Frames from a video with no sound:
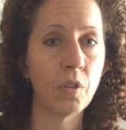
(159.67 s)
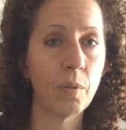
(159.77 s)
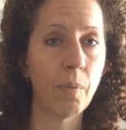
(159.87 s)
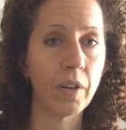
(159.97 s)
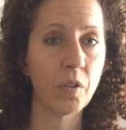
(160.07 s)
to
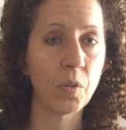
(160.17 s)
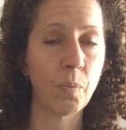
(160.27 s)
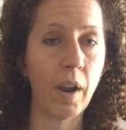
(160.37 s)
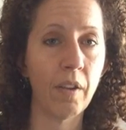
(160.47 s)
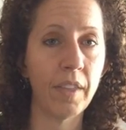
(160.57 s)
a Brussels
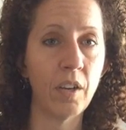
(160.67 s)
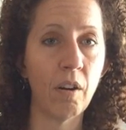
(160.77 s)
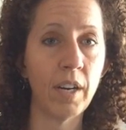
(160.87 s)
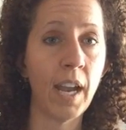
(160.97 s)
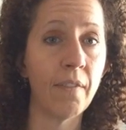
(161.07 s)
sprout that you
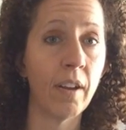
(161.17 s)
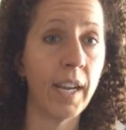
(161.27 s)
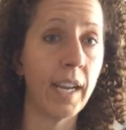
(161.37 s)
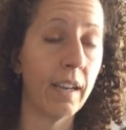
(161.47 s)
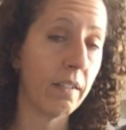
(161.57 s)
already have on
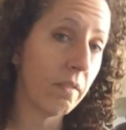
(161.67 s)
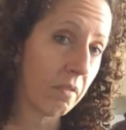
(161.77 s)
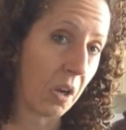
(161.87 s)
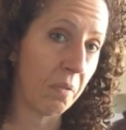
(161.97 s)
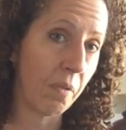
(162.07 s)
hand,
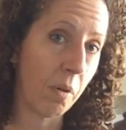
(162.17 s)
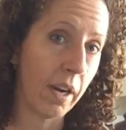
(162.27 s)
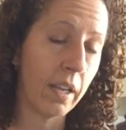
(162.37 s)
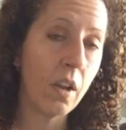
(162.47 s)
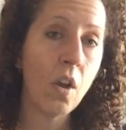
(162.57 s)
go for
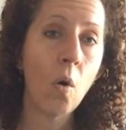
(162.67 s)
it.